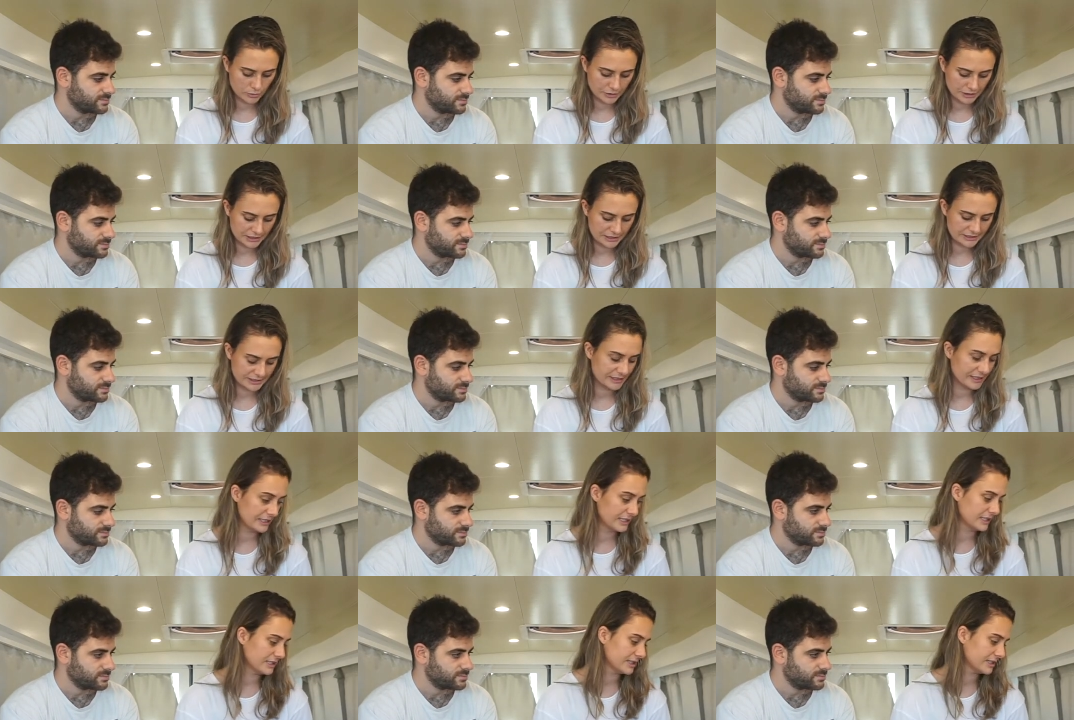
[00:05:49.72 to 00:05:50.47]
Speaker 1: is
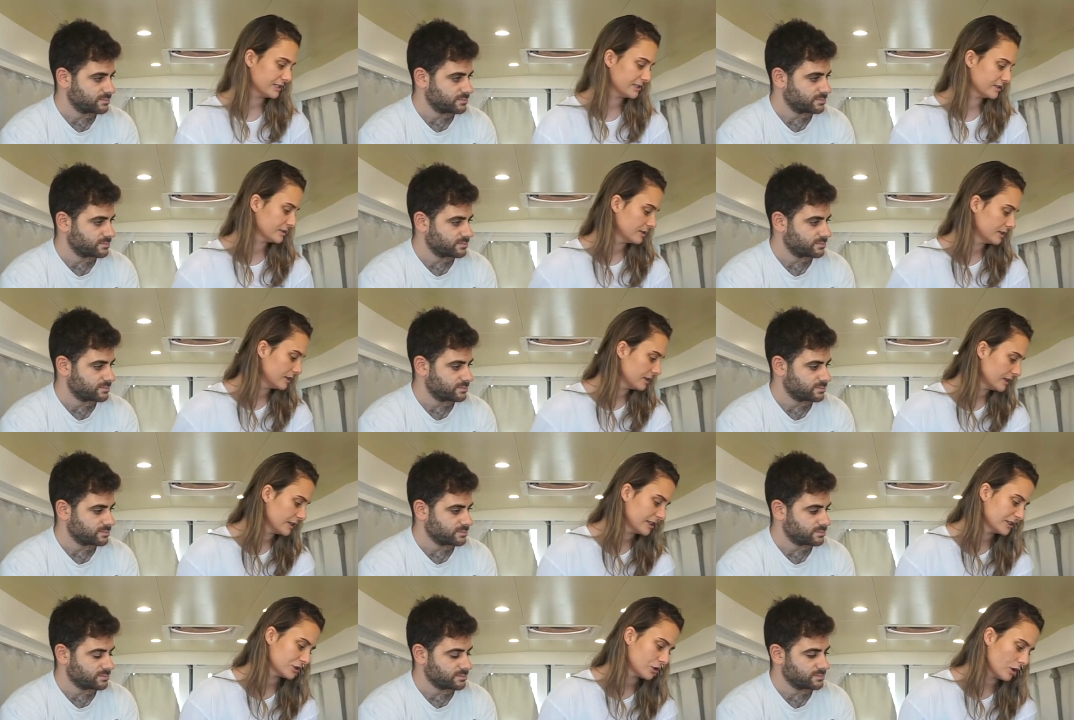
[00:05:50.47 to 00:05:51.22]
this.
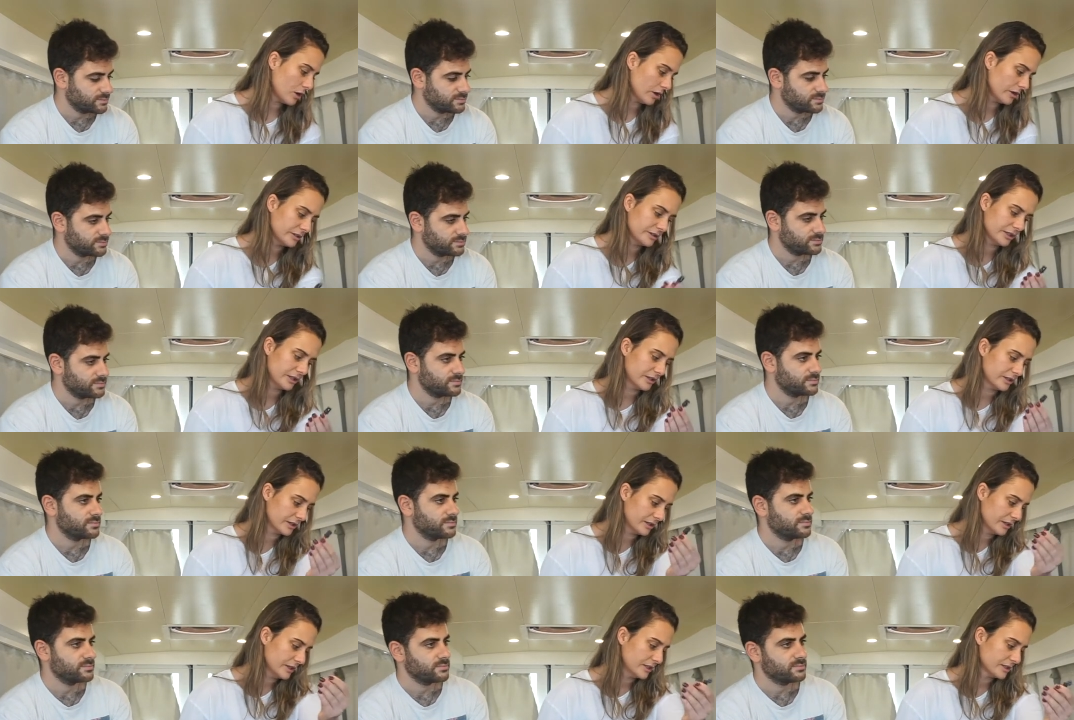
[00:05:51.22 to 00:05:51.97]
It's called
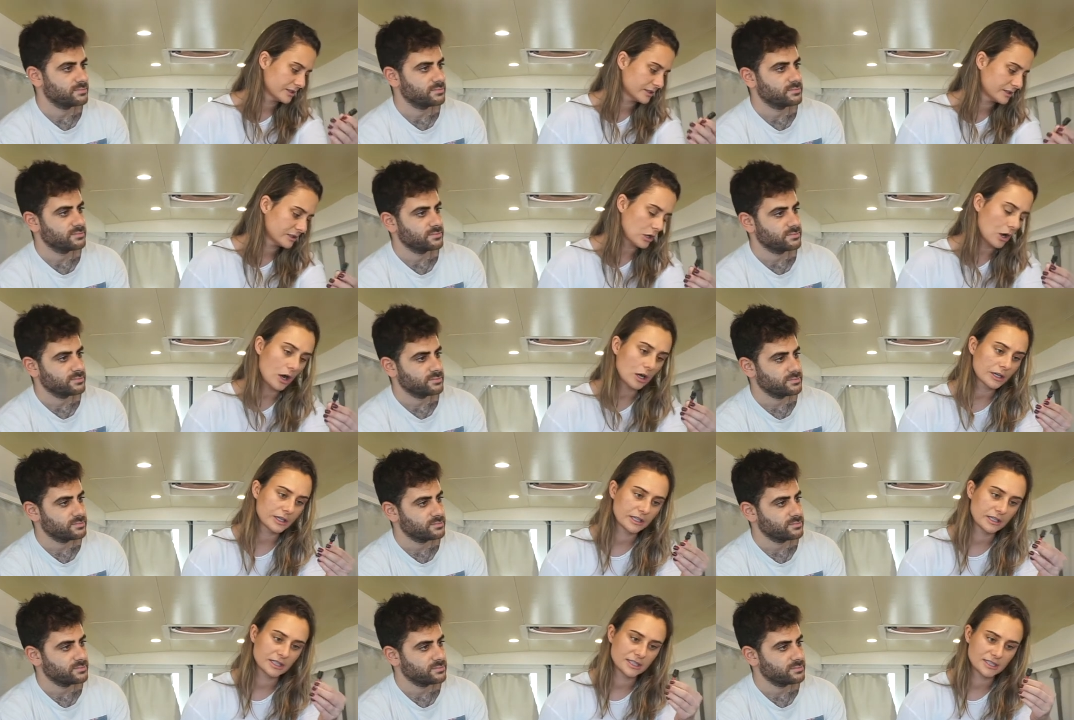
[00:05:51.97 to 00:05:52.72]
a
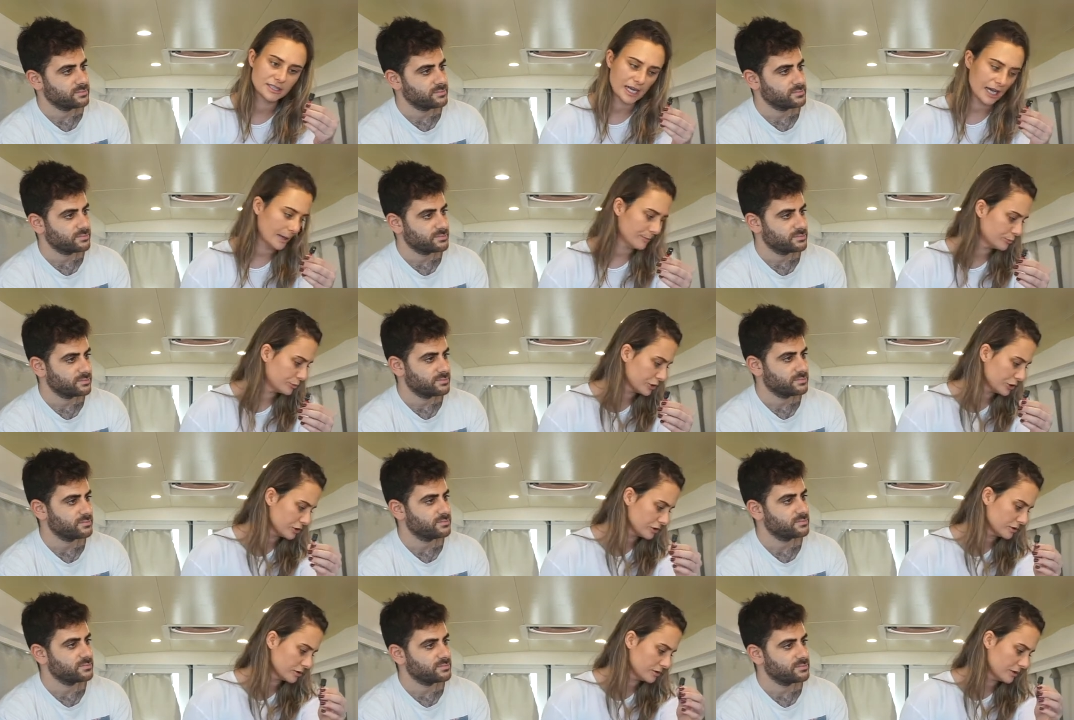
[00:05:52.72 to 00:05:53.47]
socket
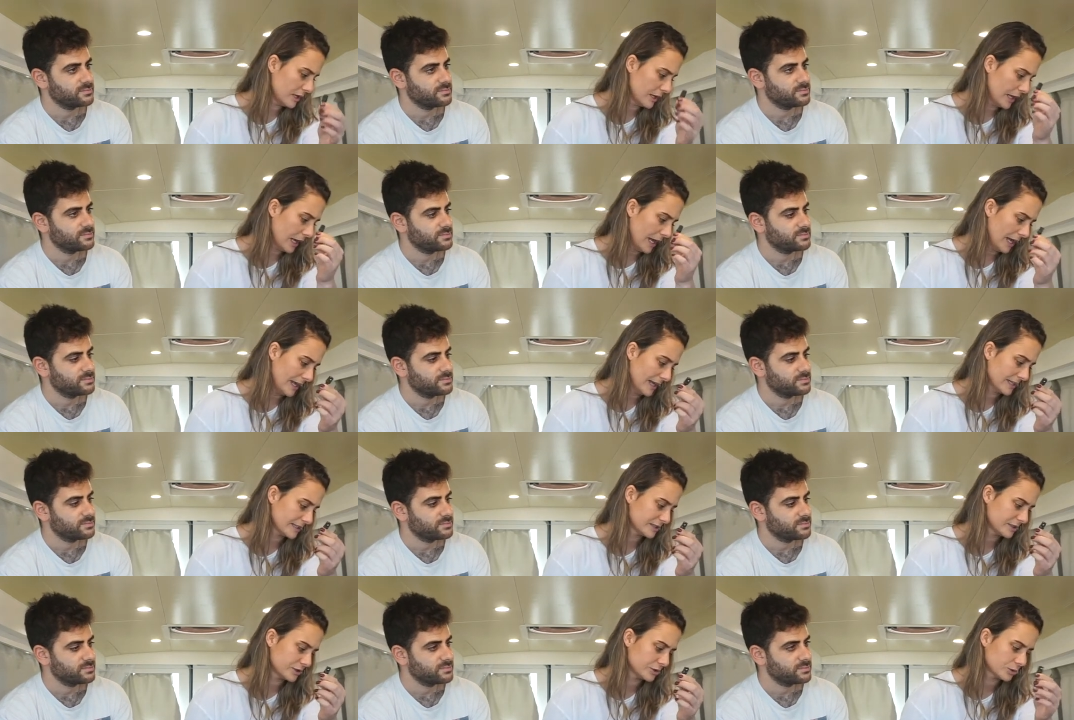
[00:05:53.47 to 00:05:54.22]
adapter
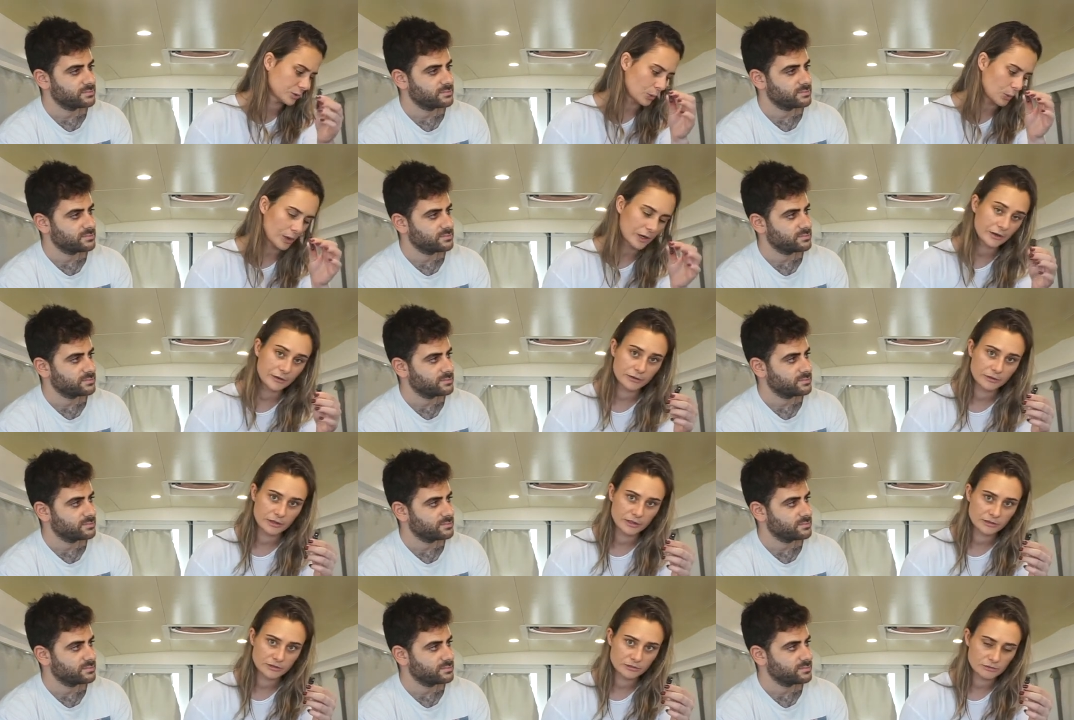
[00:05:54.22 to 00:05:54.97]
hex square
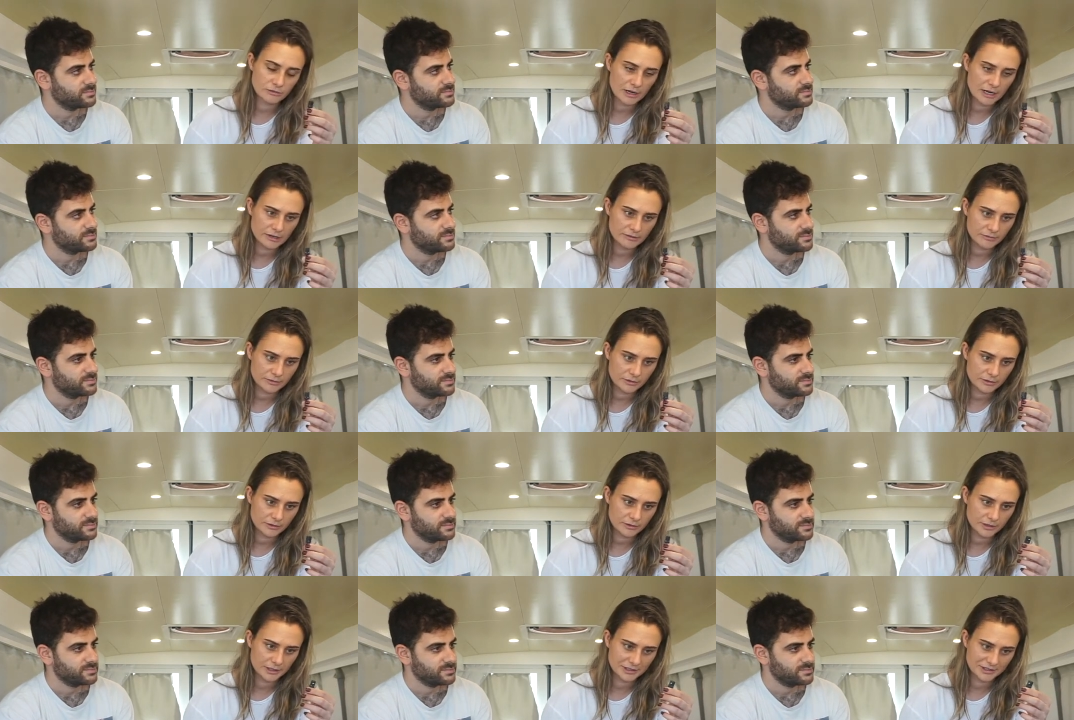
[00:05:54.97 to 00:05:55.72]
nut
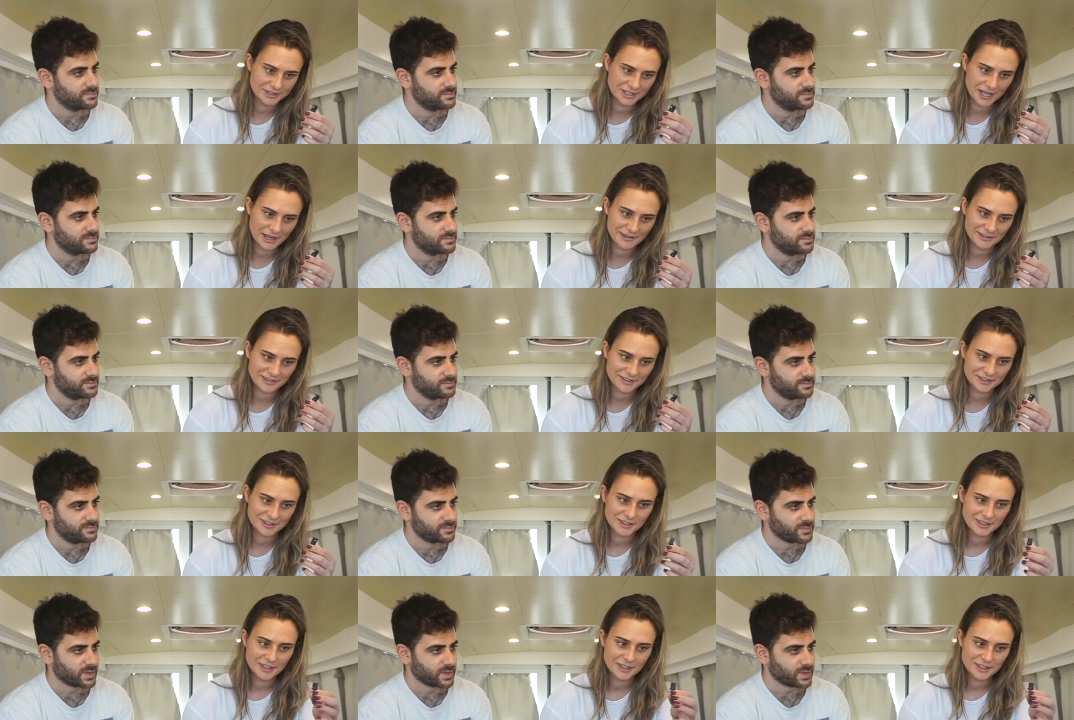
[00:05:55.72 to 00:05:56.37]
driver, I think